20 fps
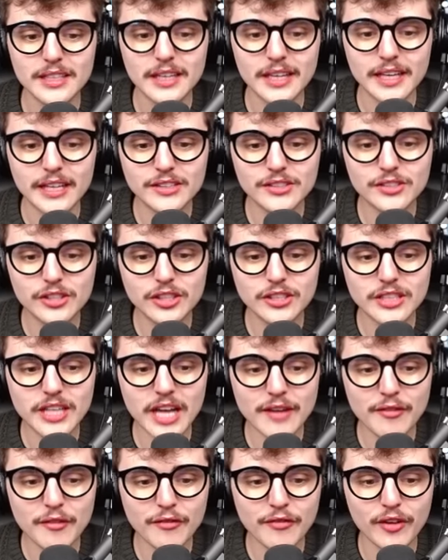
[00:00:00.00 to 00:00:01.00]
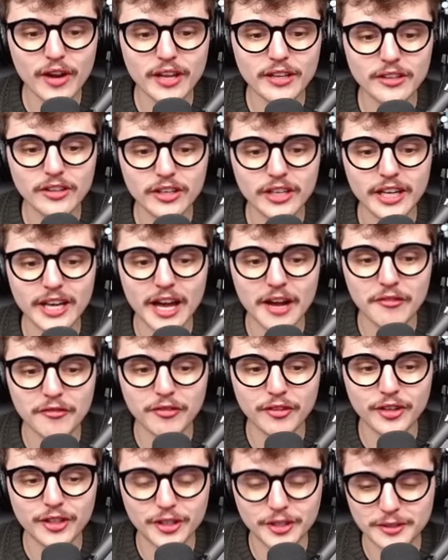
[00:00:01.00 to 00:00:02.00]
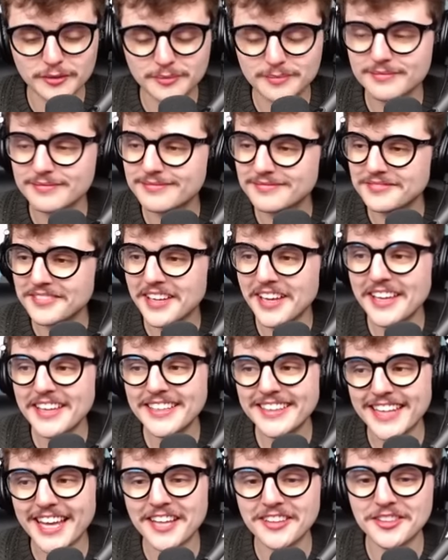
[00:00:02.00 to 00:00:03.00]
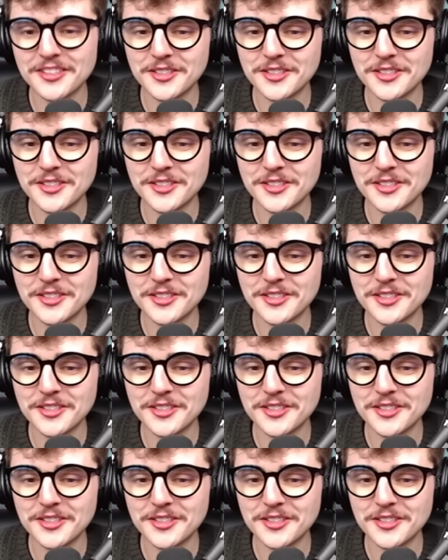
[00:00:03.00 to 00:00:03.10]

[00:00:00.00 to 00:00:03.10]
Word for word: It's good to have a friend looking out for you. Ain't that the